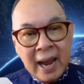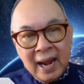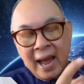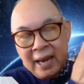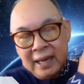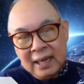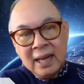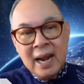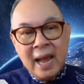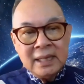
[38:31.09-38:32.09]
Thailand
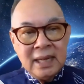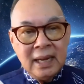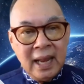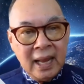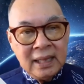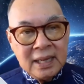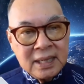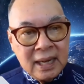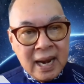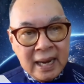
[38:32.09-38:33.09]
in the
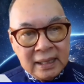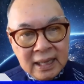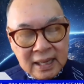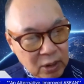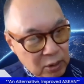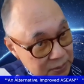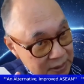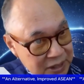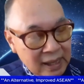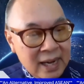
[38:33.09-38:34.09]
1980s and 90s,
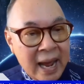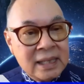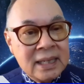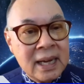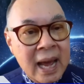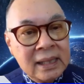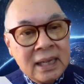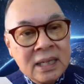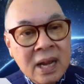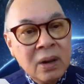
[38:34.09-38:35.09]
especially in the
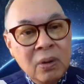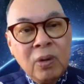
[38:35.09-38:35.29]
1990s,